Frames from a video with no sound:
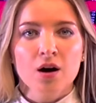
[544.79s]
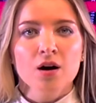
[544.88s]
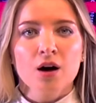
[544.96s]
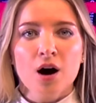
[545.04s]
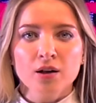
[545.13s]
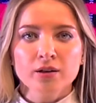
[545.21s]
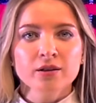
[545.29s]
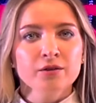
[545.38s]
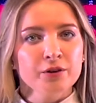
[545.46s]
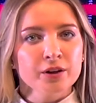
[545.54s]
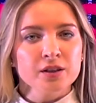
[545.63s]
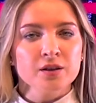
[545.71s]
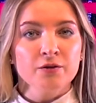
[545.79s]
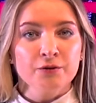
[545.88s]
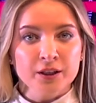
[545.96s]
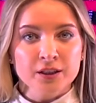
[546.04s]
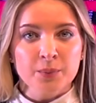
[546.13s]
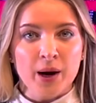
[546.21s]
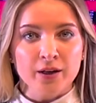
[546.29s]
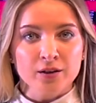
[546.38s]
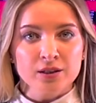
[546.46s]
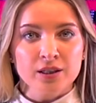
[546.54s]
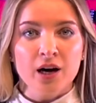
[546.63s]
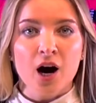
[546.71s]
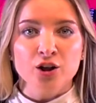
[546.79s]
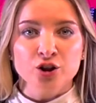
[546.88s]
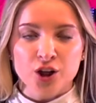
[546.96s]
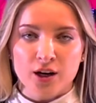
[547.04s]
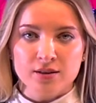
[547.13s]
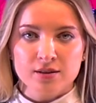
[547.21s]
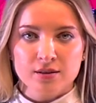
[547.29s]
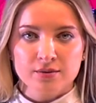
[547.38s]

calling the fixed penalty unjust.